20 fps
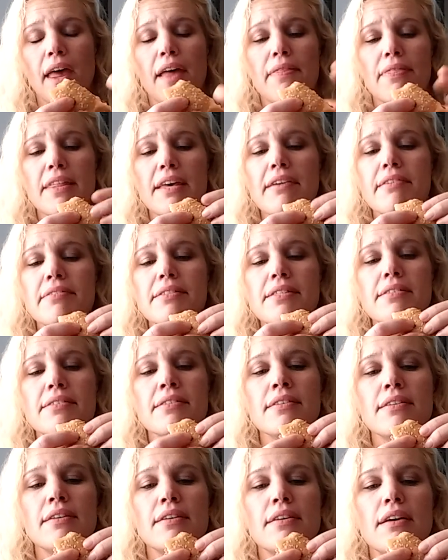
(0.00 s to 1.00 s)
And
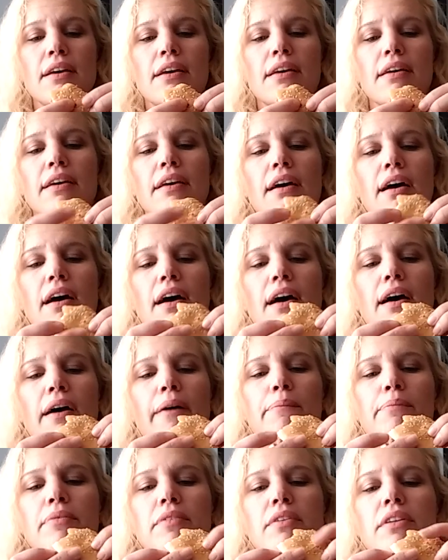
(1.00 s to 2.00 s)
this,
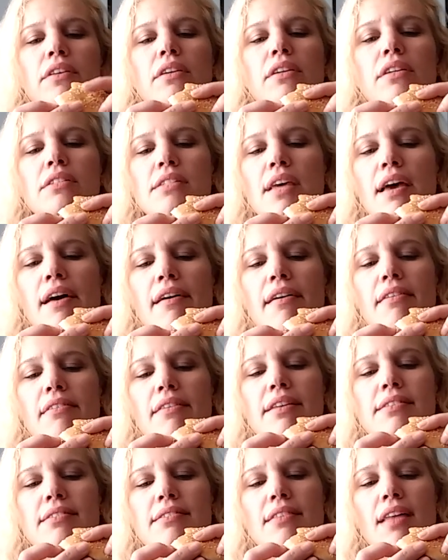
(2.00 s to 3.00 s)
um, you can
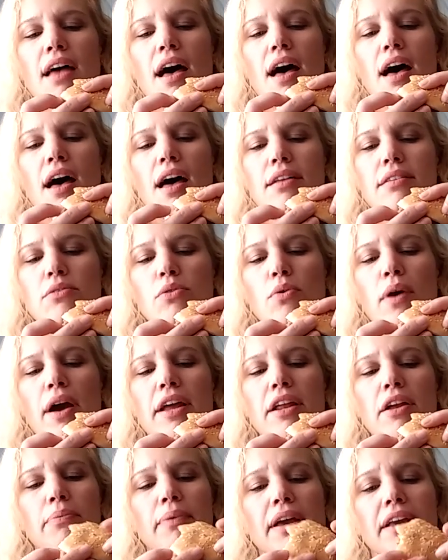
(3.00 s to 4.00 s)
tell it's not
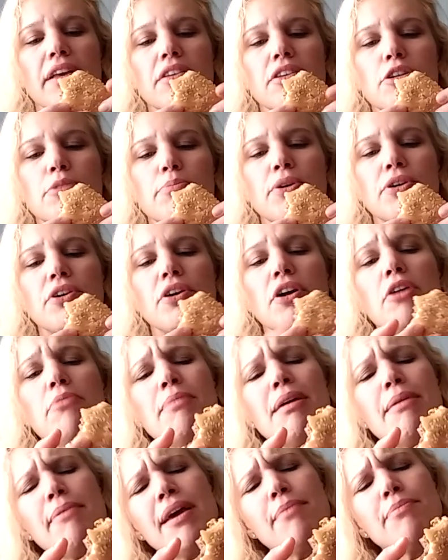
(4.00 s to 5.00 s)
quite a regular burger. Or
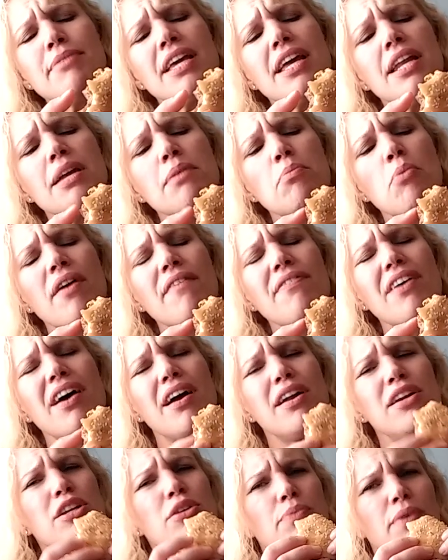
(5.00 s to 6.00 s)
maybe I'm getting more of
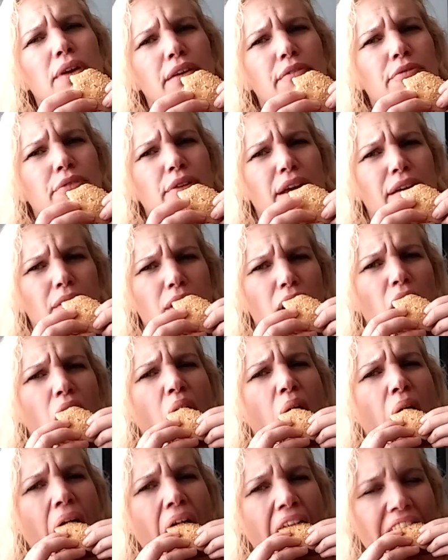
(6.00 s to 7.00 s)
the onion ring flavor.